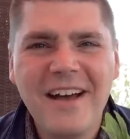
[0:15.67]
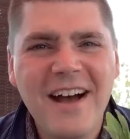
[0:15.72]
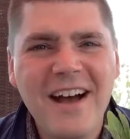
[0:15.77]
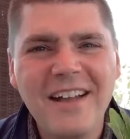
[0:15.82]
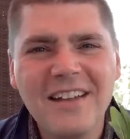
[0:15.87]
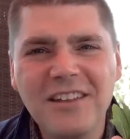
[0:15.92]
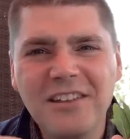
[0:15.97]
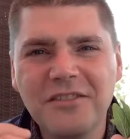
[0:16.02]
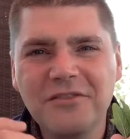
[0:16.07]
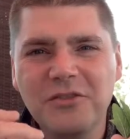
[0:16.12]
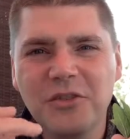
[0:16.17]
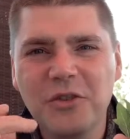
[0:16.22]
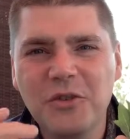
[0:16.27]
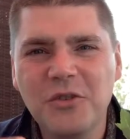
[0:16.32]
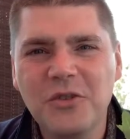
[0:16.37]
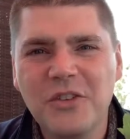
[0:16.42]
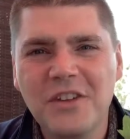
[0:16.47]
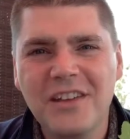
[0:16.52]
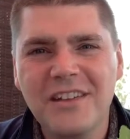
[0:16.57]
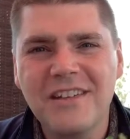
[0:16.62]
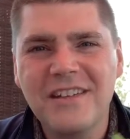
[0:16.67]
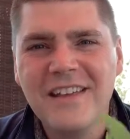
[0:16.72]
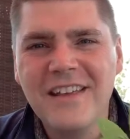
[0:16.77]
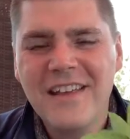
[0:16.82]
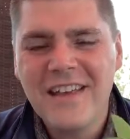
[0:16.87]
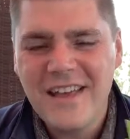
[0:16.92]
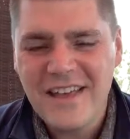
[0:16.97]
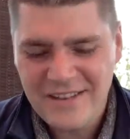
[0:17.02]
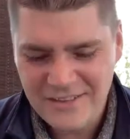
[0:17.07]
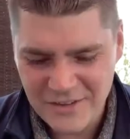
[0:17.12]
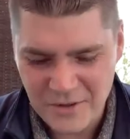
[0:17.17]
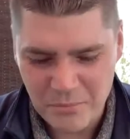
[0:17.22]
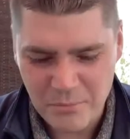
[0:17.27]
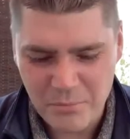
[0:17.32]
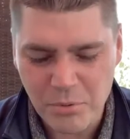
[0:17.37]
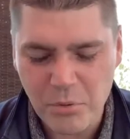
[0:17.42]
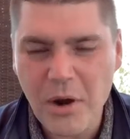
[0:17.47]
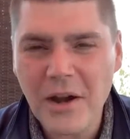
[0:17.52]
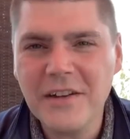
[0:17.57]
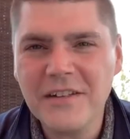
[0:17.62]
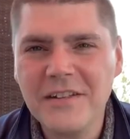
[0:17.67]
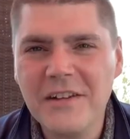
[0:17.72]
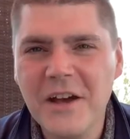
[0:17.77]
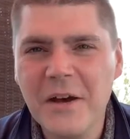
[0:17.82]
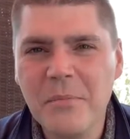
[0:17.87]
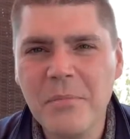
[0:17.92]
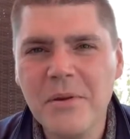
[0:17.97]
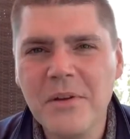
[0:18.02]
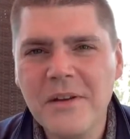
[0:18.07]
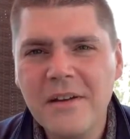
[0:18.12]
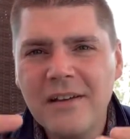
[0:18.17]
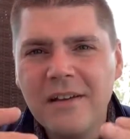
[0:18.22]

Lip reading: I love using it to brighten up